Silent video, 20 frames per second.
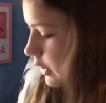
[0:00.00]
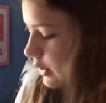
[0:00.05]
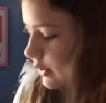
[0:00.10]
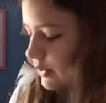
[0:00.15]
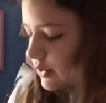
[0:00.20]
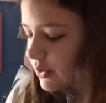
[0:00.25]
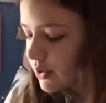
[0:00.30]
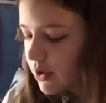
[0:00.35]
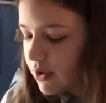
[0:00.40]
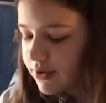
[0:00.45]

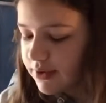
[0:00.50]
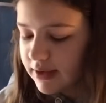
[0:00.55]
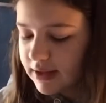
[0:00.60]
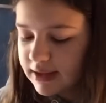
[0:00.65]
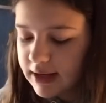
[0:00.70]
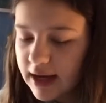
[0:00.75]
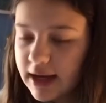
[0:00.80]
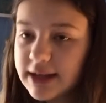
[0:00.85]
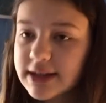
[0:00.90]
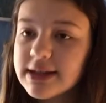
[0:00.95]
So the
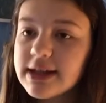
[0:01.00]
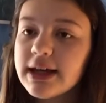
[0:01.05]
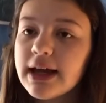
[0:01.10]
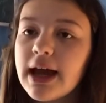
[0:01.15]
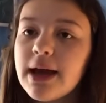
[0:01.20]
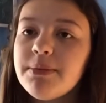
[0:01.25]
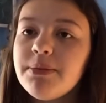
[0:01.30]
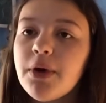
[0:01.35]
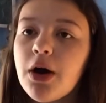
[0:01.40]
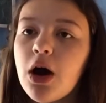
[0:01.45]
next thing
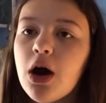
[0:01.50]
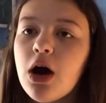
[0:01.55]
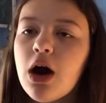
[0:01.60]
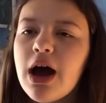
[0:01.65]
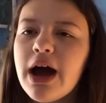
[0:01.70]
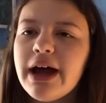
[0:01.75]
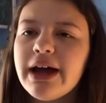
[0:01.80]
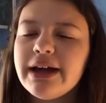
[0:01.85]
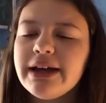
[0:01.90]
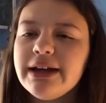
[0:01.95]
I bought,
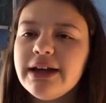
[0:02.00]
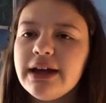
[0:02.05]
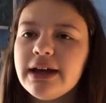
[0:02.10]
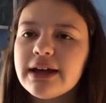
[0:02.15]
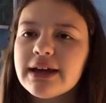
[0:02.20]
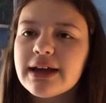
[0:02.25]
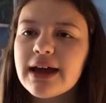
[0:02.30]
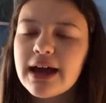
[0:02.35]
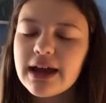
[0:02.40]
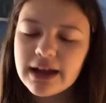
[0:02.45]
I
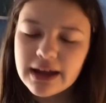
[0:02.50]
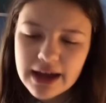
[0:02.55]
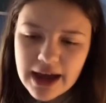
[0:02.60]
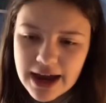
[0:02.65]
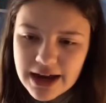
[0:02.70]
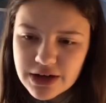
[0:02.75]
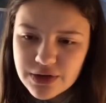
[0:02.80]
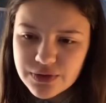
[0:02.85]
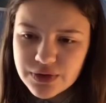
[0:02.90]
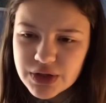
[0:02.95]
can
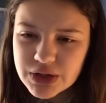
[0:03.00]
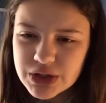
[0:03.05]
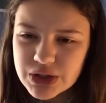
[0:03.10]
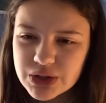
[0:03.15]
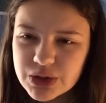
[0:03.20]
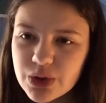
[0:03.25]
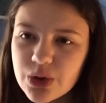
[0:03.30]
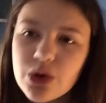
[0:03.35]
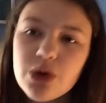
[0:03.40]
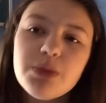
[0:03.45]
kind of use at
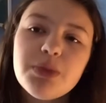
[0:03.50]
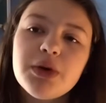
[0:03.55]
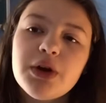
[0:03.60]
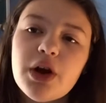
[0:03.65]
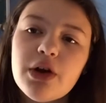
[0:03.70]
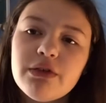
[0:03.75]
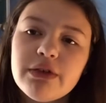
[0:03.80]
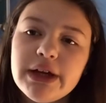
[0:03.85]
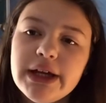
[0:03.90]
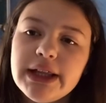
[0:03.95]
school, but
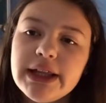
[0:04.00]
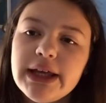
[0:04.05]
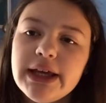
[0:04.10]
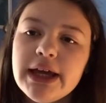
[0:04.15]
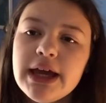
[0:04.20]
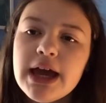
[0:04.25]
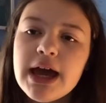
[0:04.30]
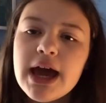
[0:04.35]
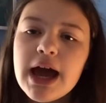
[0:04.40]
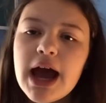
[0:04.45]
not
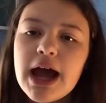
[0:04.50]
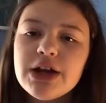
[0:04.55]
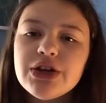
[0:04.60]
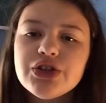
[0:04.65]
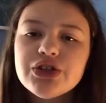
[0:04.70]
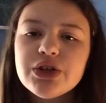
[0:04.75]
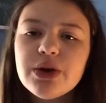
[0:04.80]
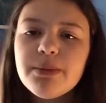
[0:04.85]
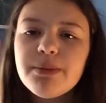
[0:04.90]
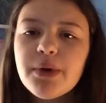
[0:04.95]
really. I
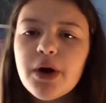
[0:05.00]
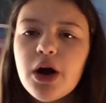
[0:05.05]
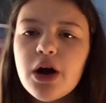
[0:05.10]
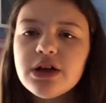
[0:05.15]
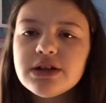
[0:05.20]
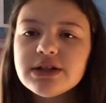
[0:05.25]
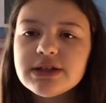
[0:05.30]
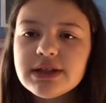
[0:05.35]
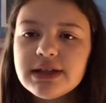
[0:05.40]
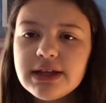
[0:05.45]
just
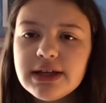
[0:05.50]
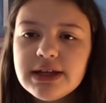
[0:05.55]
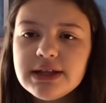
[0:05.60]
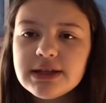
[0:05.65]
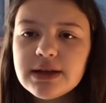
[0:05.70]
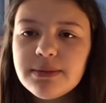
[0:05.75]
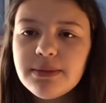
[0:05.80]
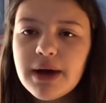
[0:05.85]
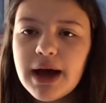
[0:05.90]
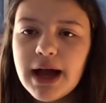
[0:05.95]
bought these
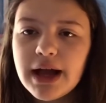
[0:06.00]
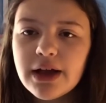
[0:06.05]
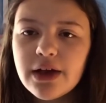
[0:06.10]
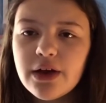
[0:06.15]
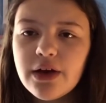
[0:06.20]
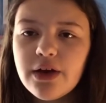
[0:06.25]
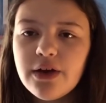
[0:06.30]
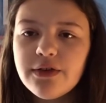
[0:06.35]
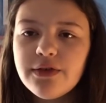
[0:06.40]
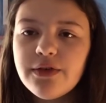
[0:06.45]
pack
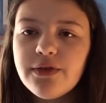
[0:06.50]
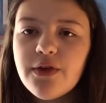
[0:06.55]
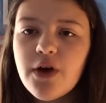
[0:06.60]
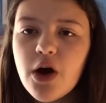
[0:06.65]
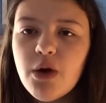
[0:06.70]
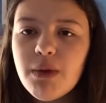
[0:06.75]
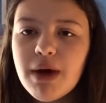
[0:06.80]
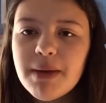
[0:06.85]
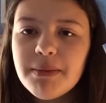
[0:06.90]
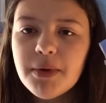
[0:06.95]
of
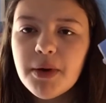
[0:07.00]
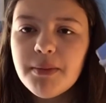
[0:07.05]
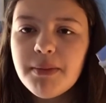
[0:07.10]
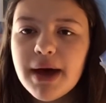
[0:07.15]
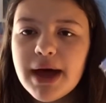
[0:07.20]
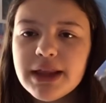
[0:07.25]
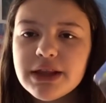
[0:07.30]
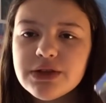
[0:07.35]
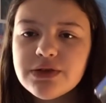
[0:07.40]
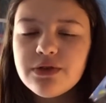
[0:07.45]
4 whiteboard
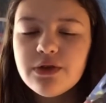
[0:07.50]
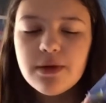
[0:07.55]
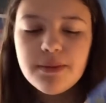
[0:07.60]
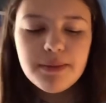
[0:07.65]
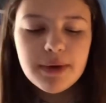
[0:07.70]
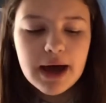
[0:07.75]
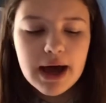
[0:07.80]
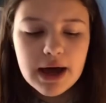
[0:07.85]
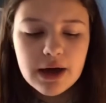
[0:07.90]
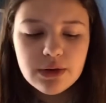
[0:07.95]
pens for
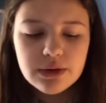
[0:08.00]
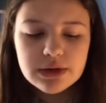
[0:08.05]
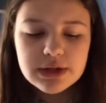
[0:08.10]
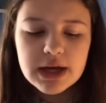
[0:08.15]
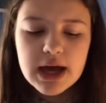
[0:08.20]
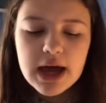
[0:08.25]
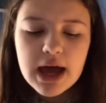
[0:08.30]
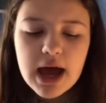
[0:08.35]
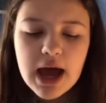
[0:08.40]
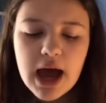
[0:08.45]
£1,
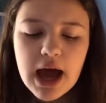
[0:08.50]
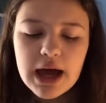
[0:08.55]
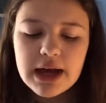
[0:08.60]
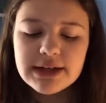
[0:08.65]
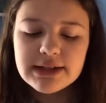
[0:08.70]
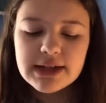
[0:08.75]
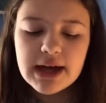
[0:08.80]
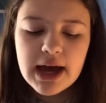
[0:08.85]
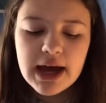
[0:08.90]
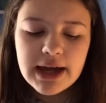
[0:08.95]

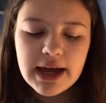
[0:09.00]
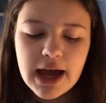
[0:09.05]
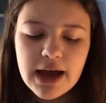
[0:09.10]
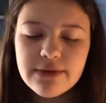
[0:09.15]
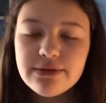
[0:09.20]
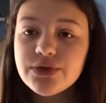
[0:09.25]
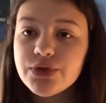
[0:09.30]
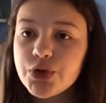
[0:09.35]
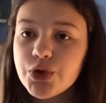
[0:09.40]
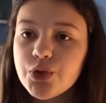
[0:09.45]
and I
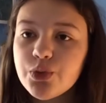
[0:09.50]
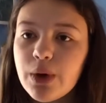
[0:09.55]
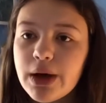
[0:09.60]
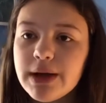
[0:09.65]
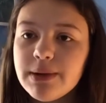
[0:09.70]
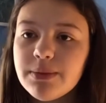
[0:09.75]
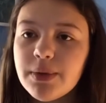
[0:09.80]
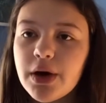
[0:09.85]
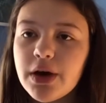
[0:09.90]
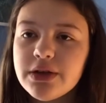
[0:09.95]
have 2
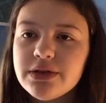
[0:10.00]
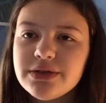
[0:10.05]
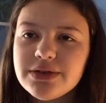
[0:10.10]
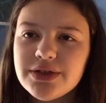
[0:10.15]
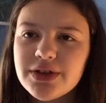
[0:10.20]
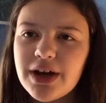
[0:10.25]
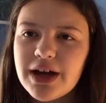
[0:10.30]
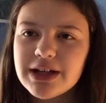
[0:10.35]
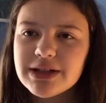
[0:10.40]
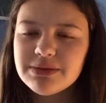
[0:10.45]
whiteboards,
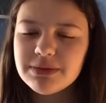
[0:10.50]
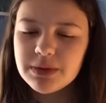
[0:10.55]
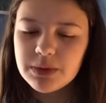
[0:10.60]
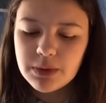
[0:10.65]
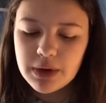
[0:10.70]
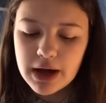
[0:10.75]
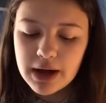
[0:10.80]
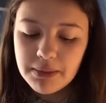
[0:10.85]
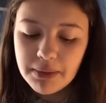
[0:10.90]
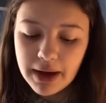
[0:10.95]
don't ask me
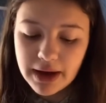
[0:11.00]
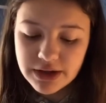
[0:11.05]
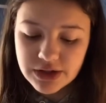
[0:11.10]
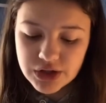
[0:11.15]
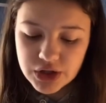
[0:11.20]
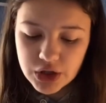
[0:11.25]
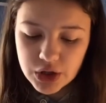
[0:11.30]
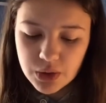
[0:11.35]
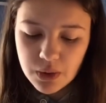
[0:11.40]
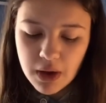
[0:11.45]
why, but I
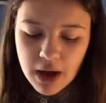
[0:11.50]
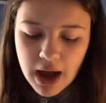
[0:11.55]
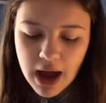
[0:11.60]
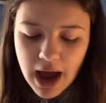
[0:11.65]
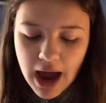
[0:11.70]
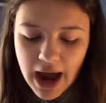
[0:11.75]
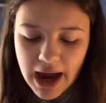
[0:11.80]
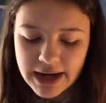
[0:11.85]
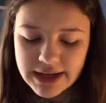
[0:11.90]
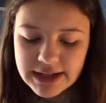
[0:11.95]
do,
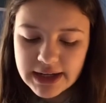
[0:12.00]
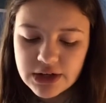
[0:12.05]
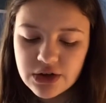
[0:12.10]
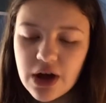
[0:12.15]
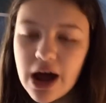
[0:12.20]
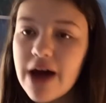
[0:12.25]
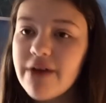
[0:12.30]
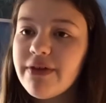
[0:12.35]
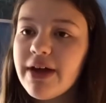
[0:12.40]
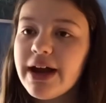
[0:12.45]
and I don't
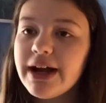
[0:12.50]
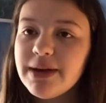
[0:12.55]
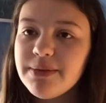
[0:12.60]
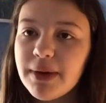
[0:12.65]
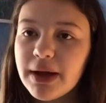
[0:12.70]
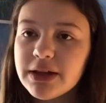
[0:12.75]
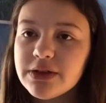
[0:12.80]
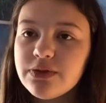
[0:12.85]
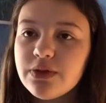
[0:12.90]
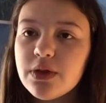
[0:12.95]
have any
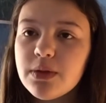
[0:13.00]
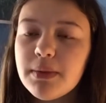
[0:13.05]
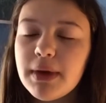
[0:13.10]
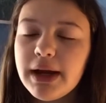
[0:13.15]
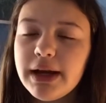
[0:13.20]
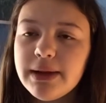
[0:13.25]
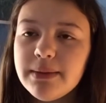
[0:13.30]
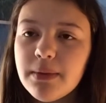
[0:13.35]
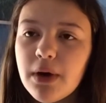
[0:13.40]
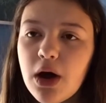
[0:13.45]
pens for them
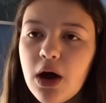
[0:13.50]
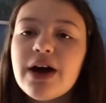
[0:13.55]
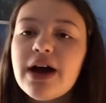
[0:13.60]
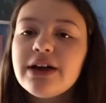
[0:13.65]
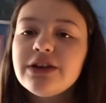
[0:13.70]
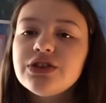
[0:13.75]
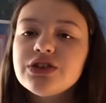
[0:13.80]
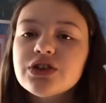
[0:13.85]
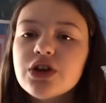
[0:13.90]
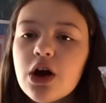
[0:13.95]
anymore.
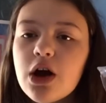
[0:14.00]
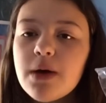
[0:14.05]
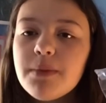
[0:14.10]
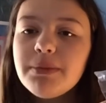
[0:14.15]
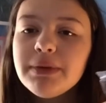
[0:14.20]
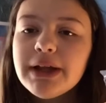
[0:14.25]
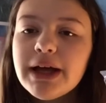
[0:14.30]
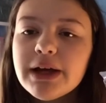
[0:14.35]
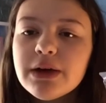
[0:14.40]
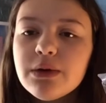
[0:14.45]
I just got a
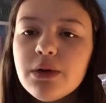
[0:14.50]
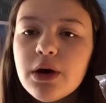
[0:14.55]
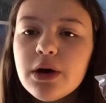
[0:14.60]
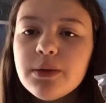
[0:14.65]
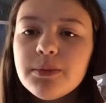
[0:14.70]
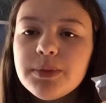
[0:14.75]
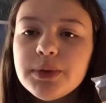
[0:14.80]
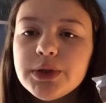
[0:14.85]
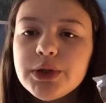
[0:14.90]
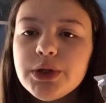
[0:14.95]
black
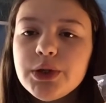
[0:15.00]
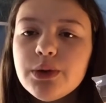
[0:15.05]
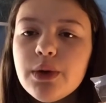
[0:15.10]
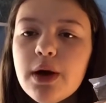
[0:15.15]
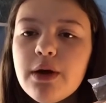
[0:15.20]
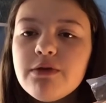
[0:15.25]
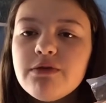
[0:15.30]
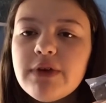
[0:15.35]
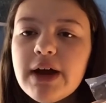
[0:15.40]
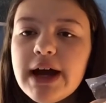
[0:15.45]
one, blue,
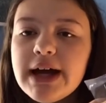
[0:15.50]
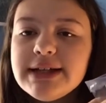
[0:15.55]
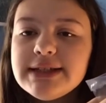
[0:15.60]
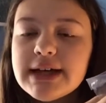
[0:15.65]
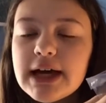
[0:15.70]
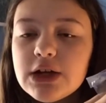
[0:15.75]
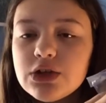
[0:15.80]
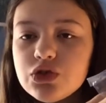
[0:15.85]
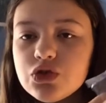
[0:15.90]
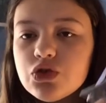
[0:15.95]
red,
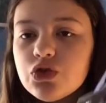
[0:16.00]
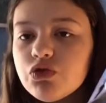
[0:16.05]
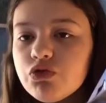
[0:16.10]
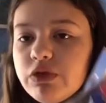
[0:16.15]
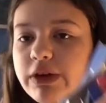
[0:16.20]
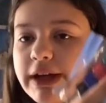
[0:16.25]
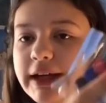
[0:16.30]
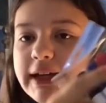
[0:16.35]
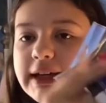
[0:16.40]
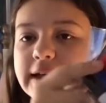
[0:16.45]
and
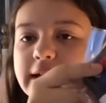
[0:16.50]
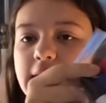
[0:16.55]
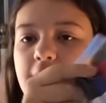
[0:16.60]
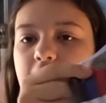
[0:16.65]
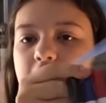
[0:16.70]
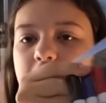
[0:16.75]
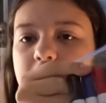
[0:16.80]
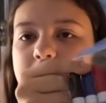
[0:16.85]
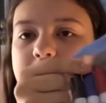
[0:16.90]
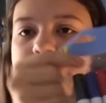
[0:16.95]
green,
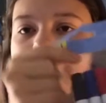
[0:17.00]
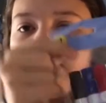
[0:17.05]
and